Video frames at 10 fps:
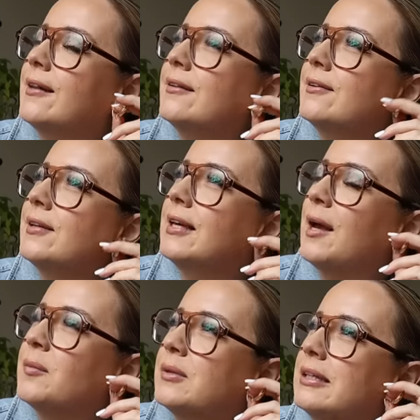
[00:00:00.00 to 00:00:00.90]
I literally
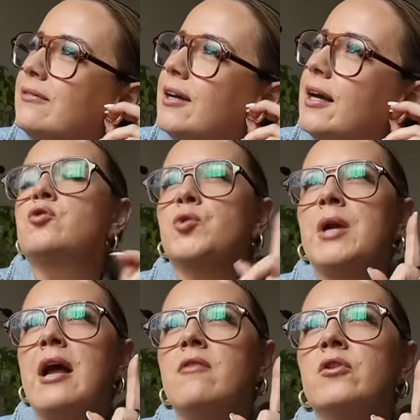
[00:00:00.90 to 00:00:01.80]
can't believe it Drew
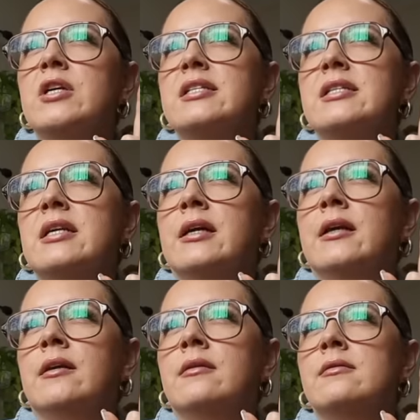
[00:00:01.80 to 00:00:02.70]
and I have only
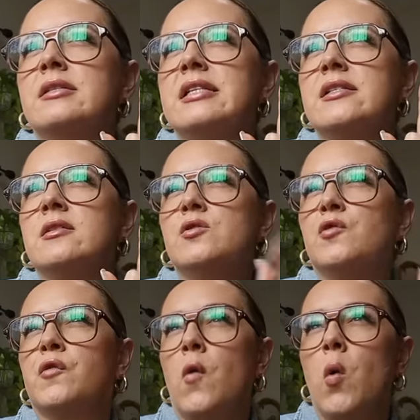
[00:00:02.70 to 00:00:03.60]
seen seasons
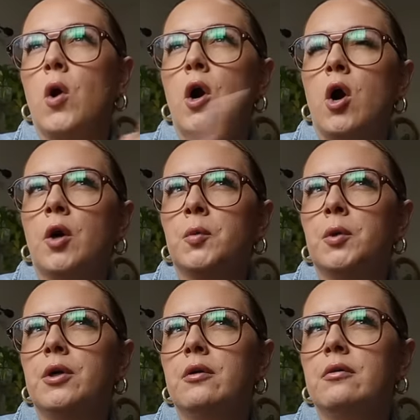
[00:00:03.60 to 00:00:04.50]
four
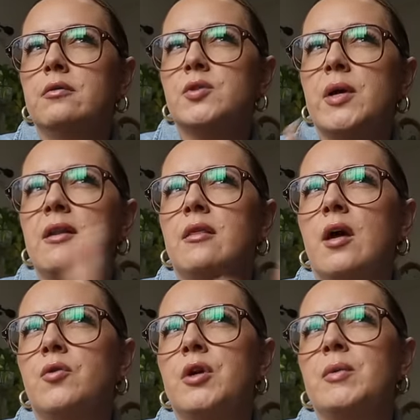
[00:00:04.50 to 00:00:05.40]
onward so I didn't
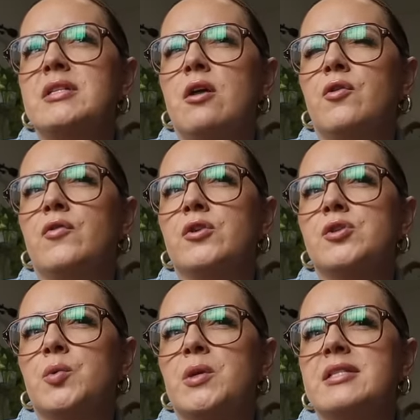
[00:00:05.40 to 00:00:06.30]
I don't think we saw the
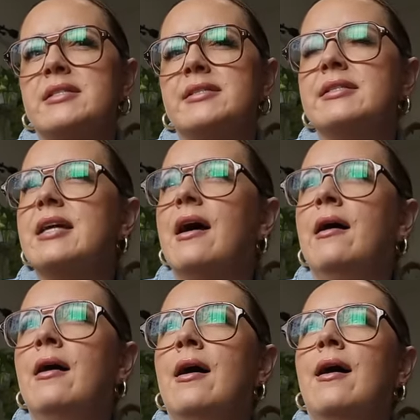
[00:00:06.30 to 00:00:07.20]
first three seasons
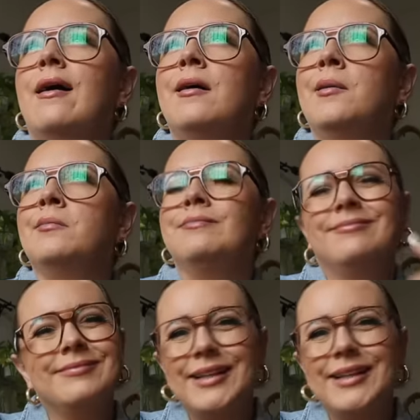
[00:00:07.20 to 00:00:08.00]
yet um